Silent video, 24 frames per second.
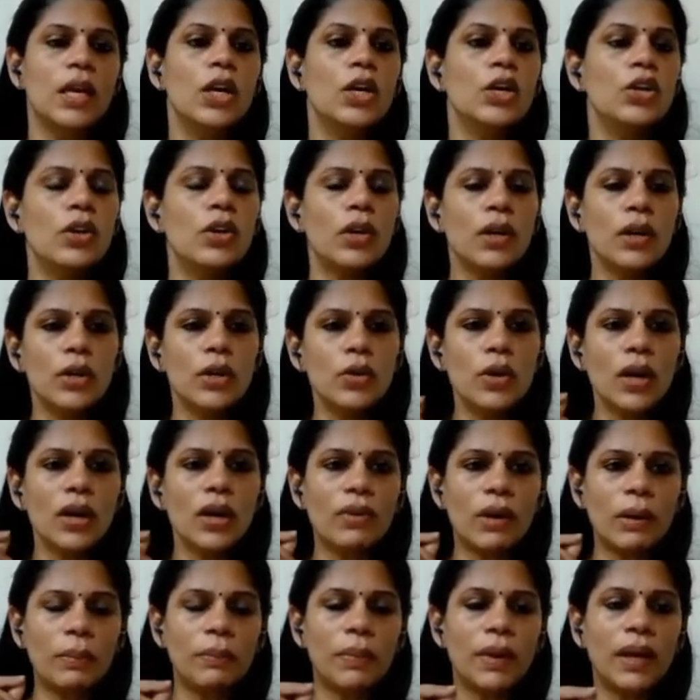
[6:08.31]
You have
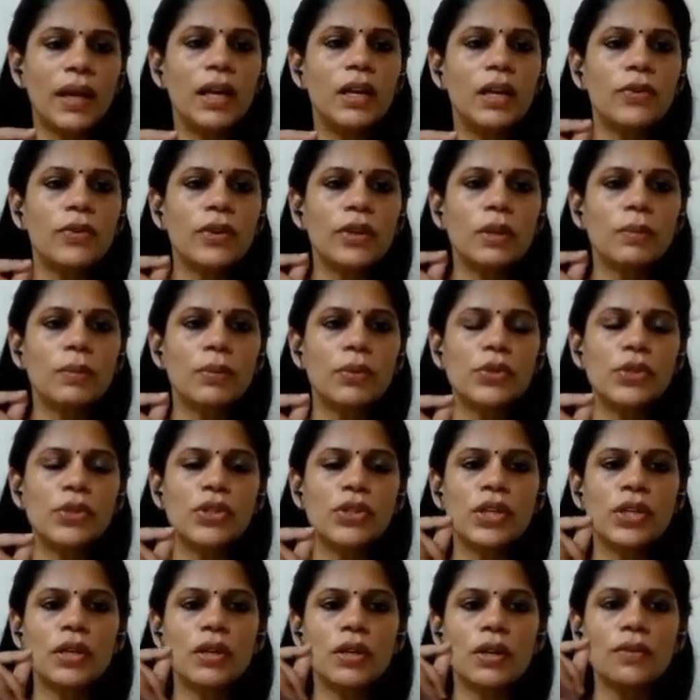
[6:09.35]
applied for the
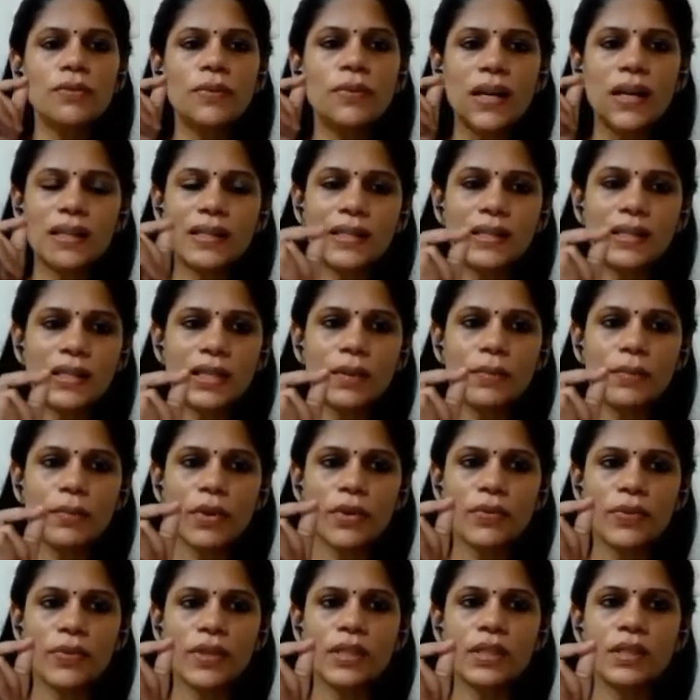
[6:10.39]
position of assistant
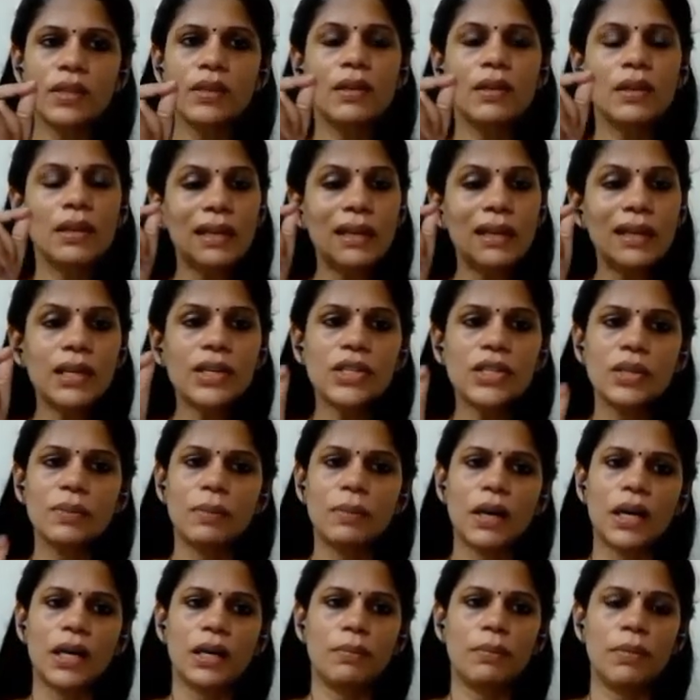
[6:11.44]
professor in English
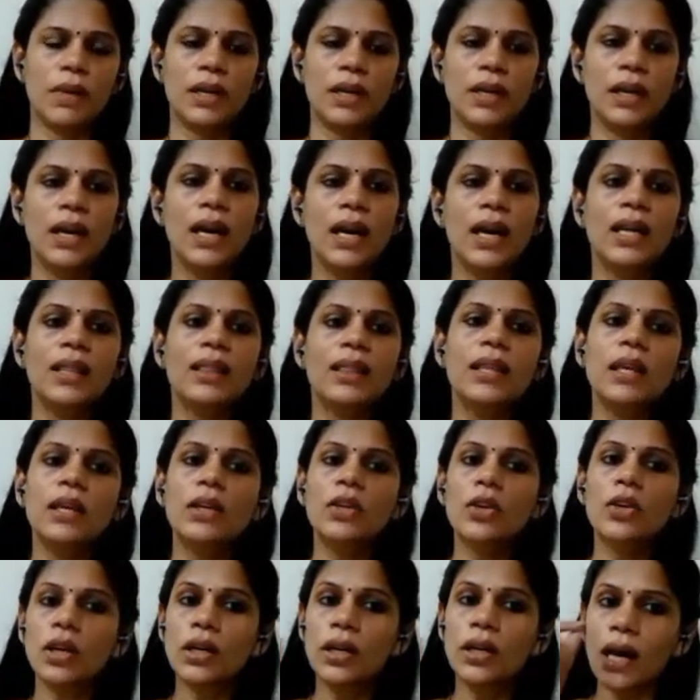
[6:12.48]
department. Then
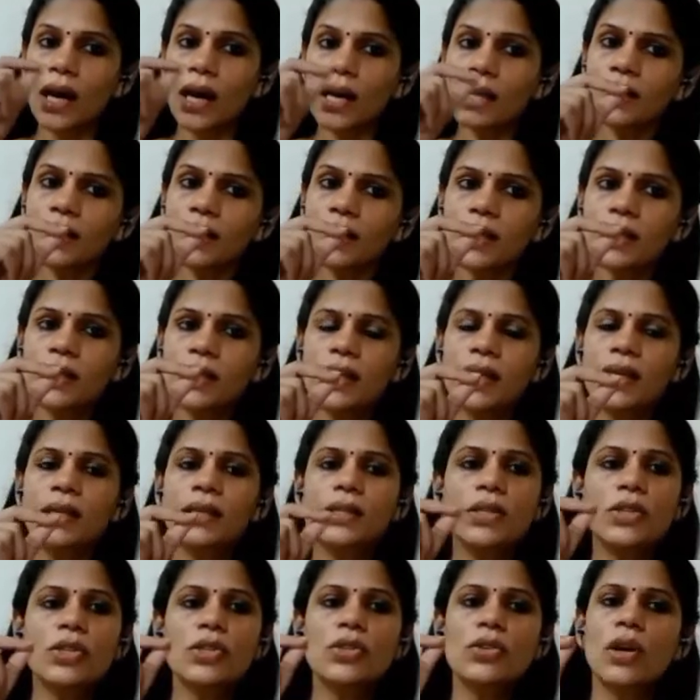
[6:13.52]
your dancing skills
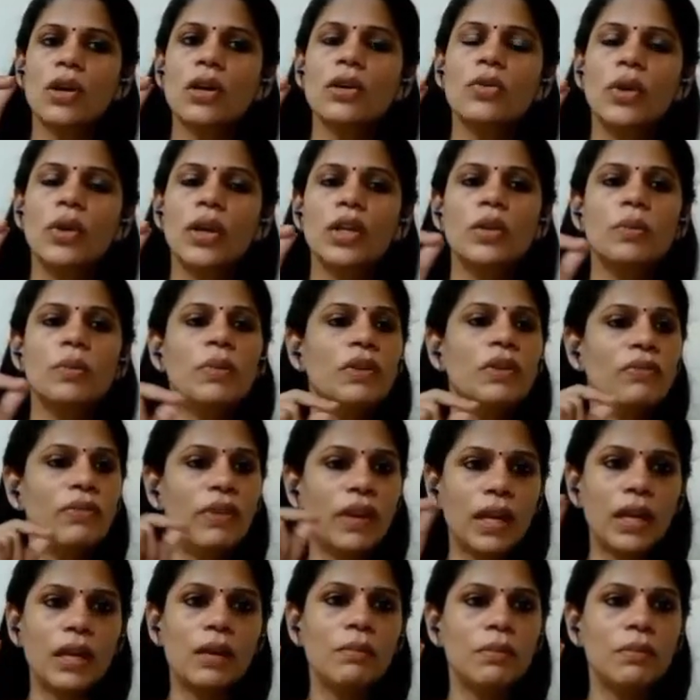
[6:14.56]
is not going to be
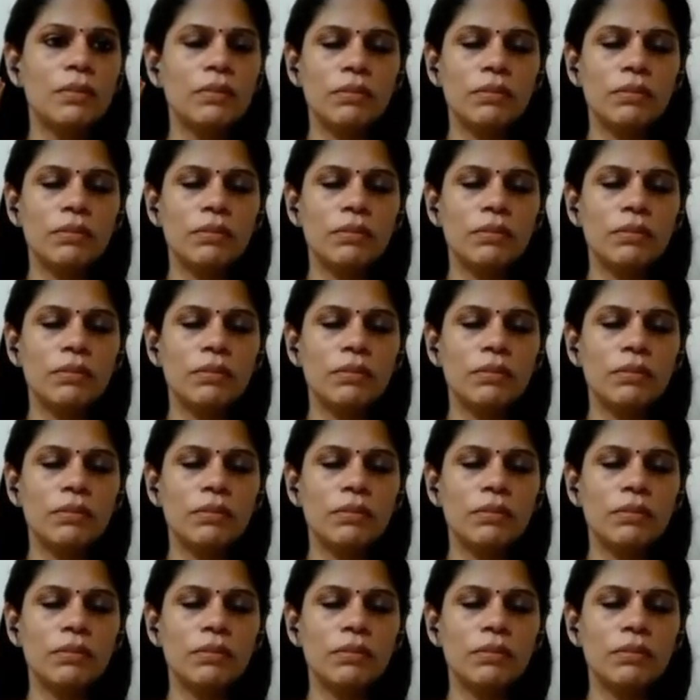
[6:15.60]
very